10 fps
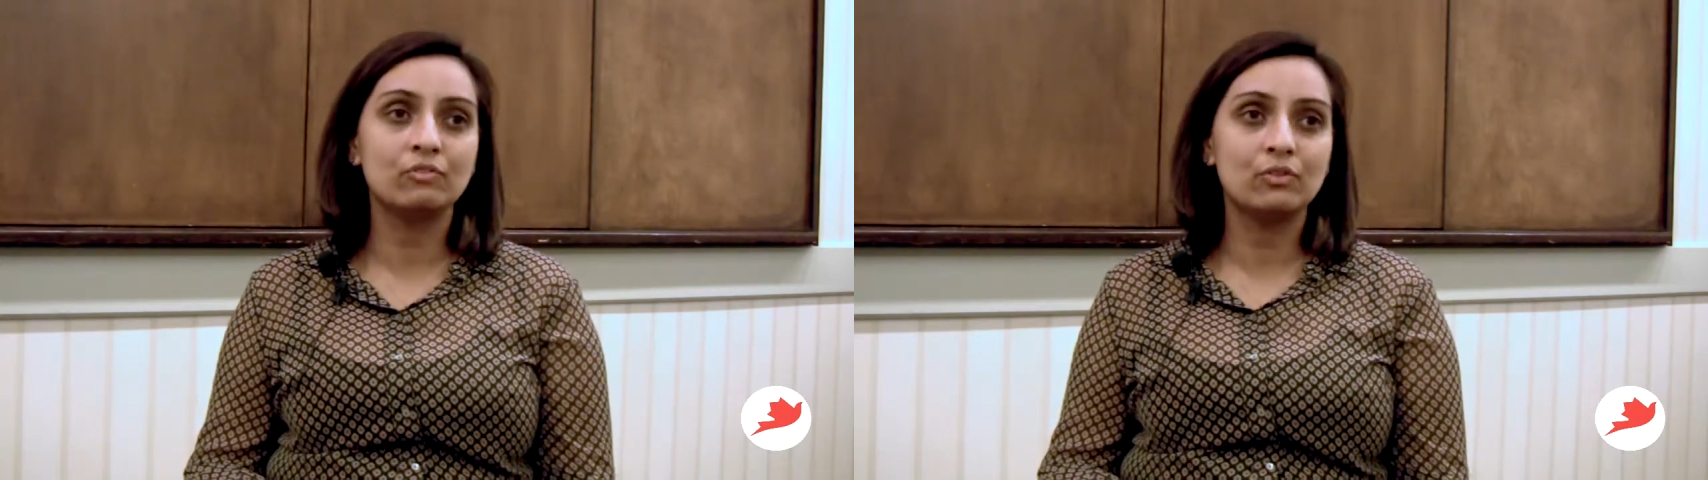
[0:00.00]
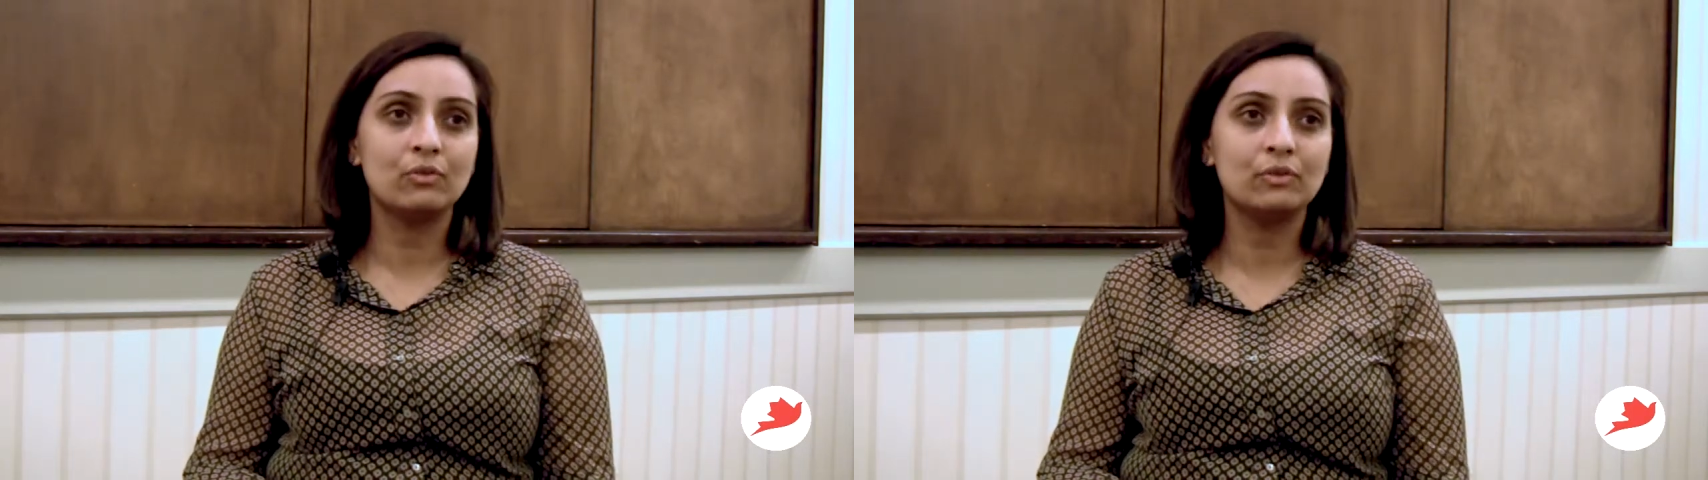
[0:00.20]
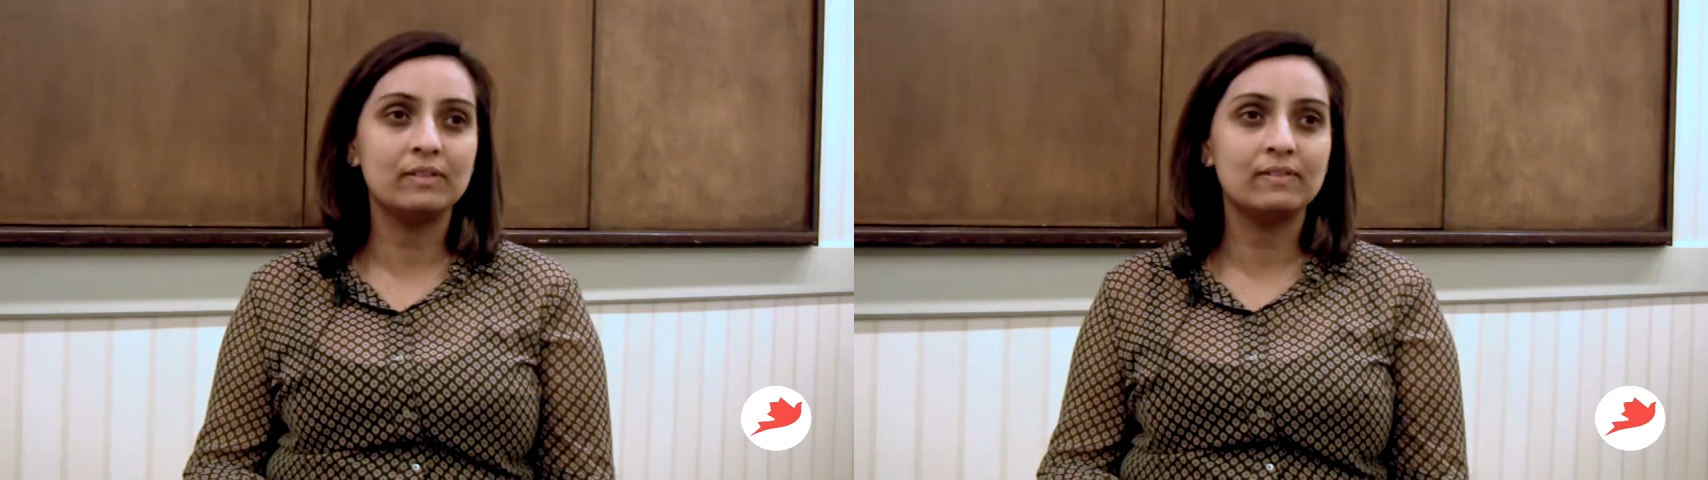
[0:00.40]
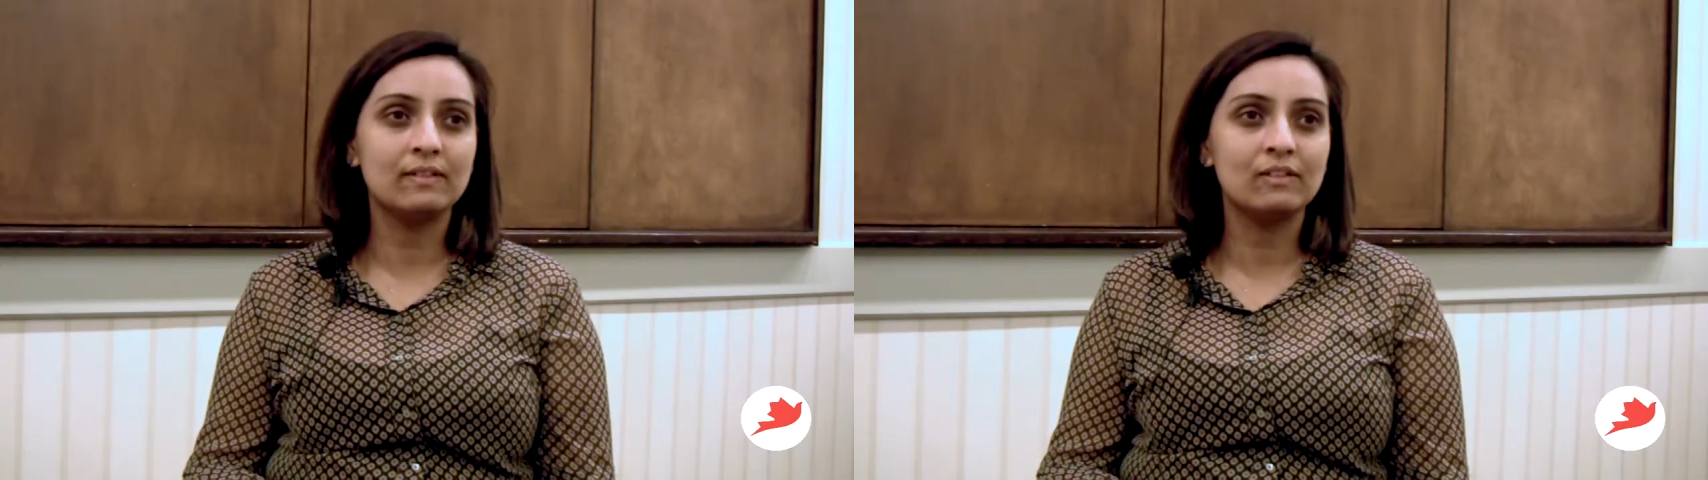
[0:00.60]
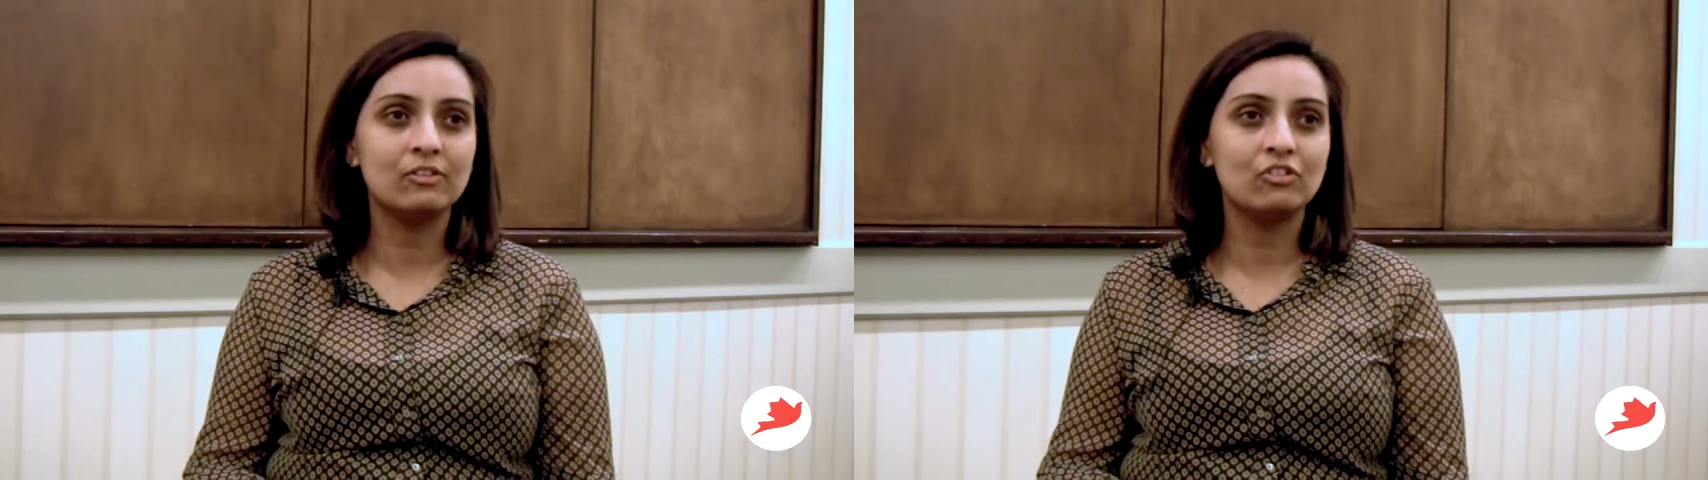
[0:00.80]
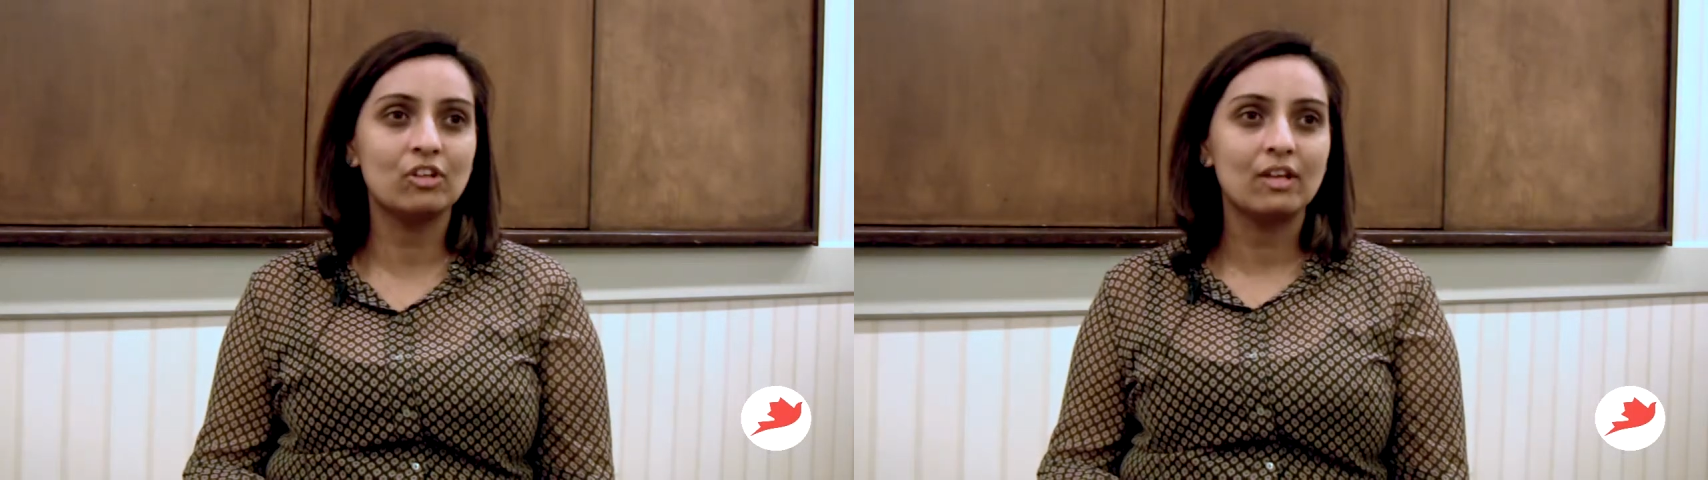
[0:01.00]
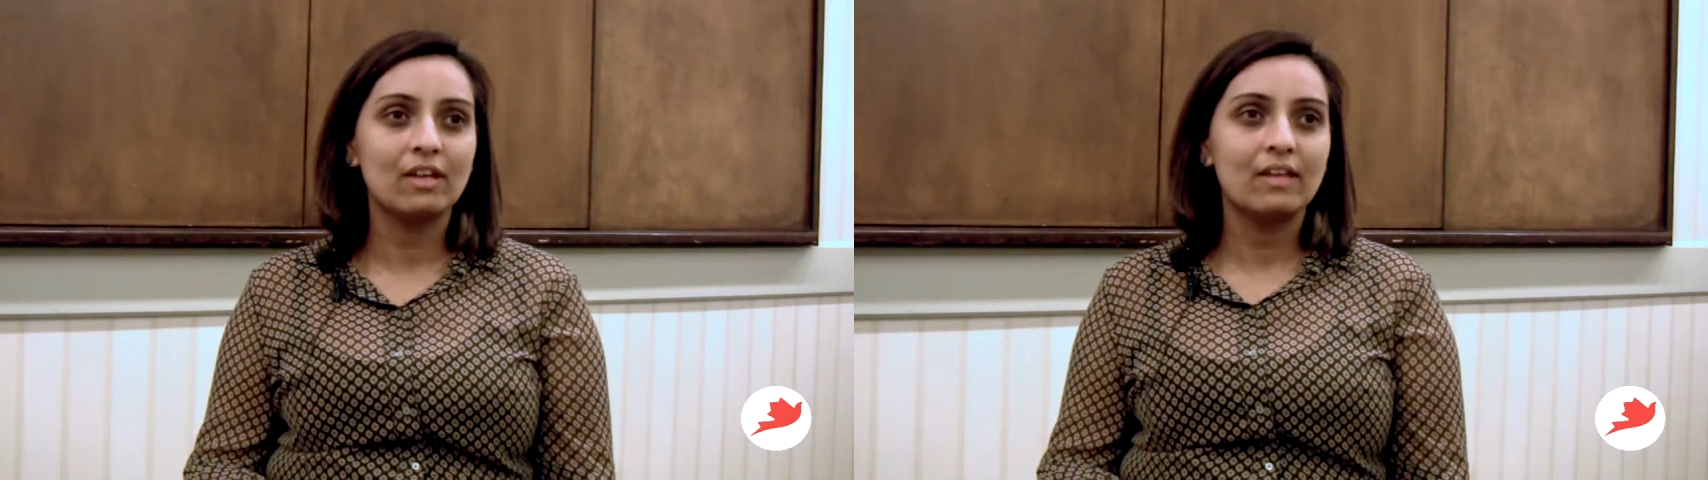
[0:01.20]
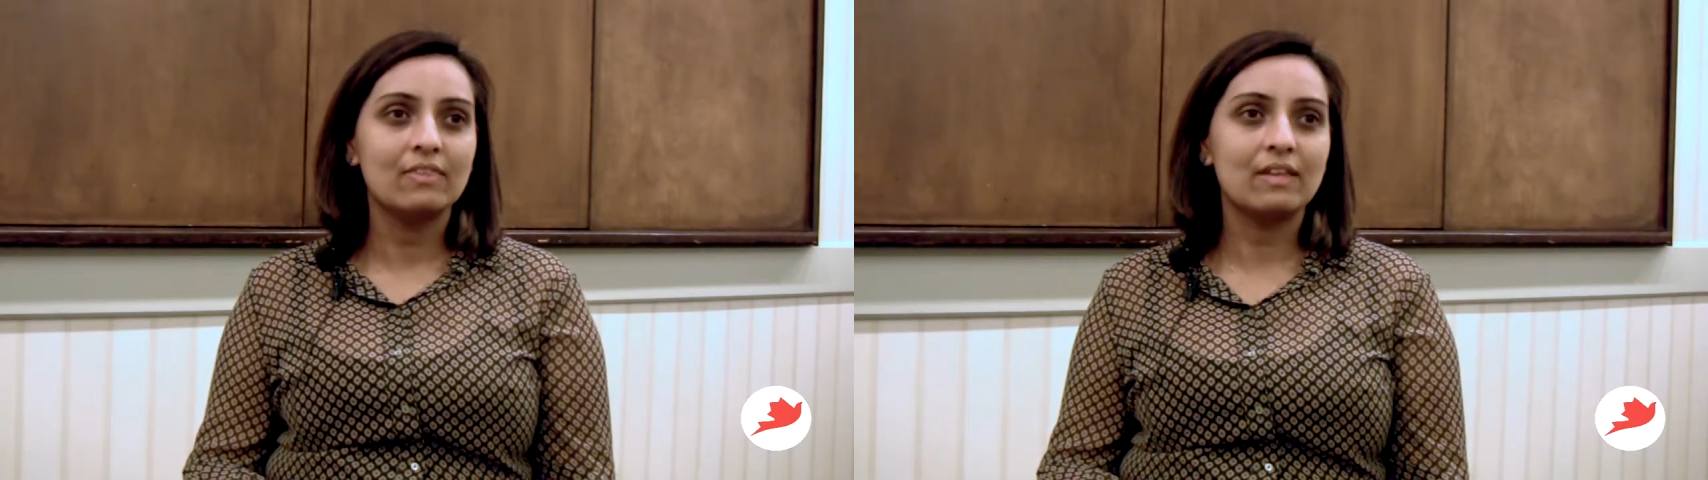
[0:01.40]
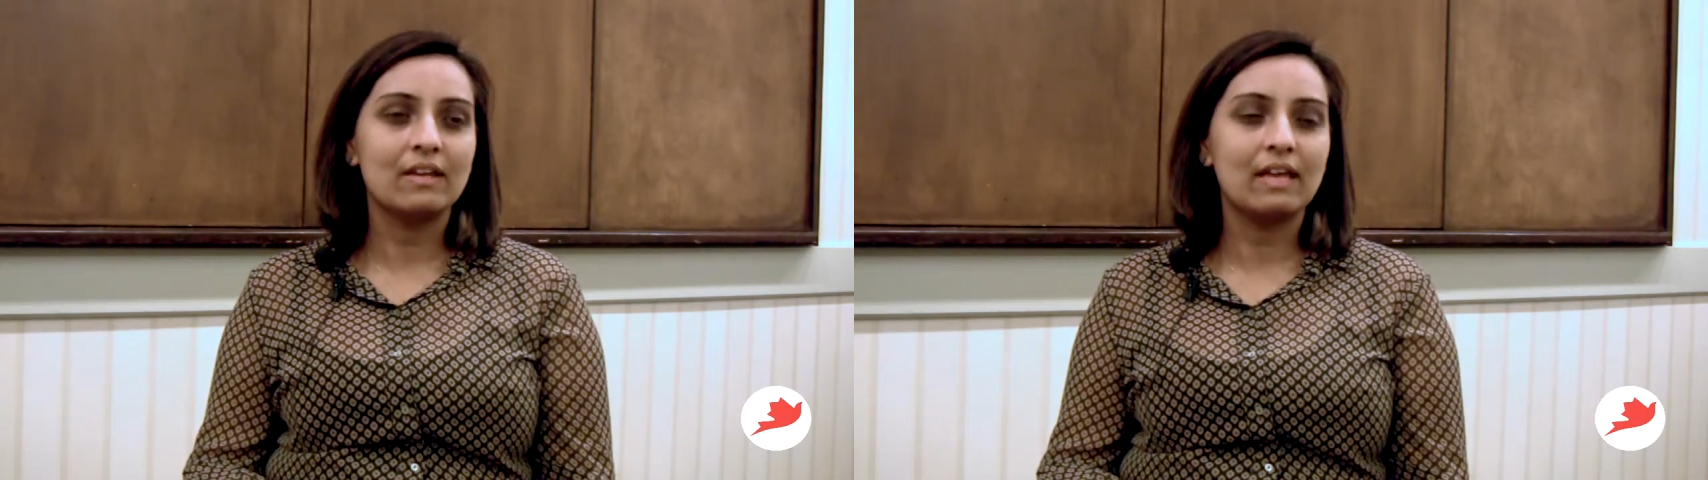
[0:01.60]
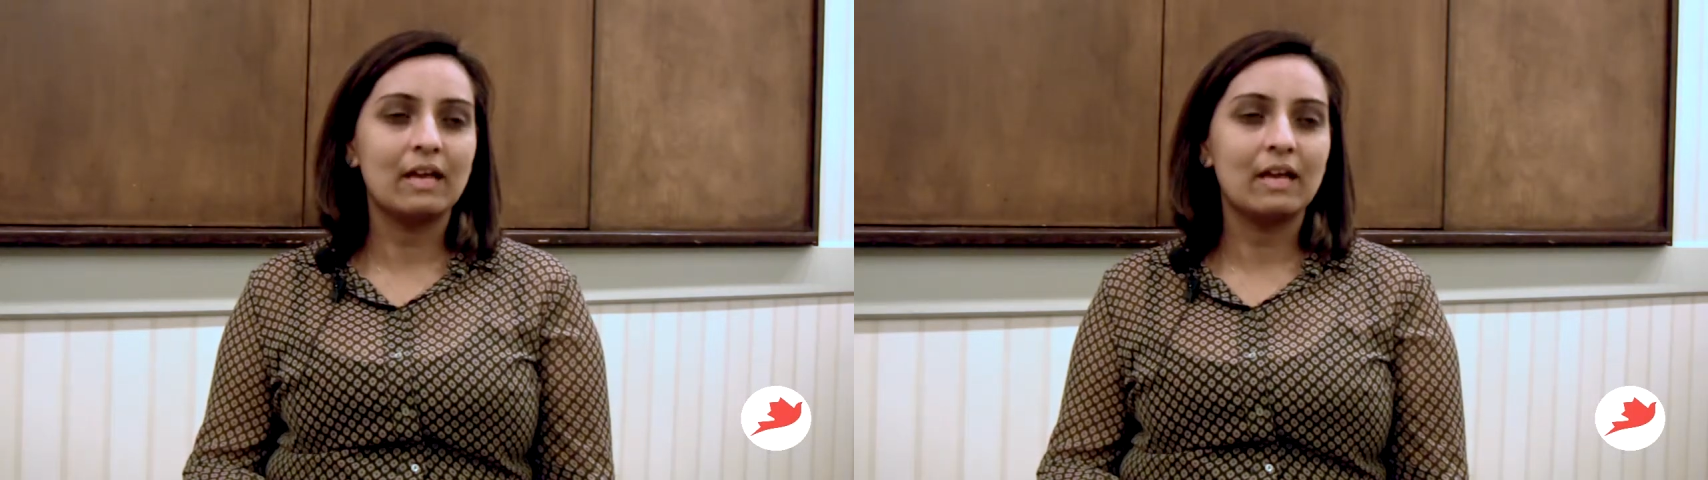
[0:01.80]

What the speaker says: of your research, that it